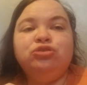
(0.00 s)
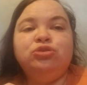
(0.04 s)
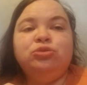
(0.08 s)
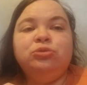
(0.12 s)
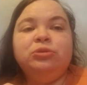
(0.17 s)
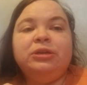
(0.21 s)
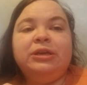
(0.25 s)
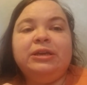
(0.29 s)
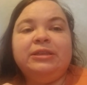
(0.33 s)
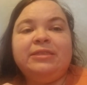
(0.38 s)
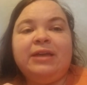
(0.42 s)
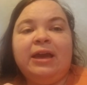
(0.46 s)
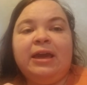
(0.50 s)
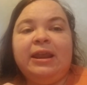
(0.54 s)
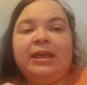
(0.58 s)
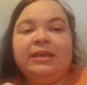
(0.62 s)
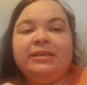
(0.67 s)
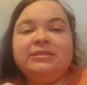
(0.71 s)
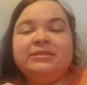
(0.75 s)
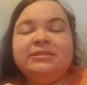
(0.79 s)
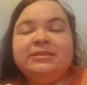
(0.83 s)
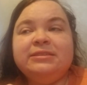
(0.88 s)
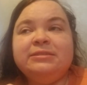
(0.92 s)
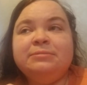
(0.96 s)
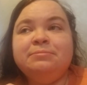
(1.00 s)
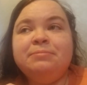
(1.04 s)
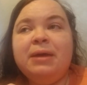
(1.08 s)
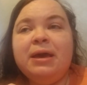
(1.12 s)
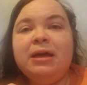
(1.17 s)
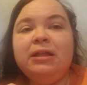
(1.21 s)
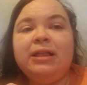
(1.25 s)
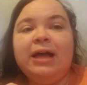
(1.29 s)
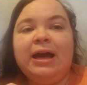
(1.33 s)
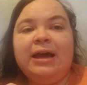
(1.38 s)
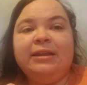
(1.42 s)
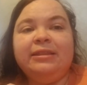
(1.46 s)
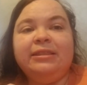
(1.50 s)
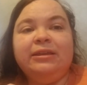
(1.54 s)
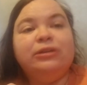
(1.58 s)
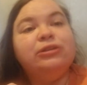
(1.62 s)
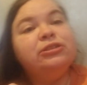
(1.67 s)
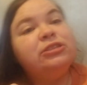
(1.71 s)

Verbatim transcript: you to get that smell out of there.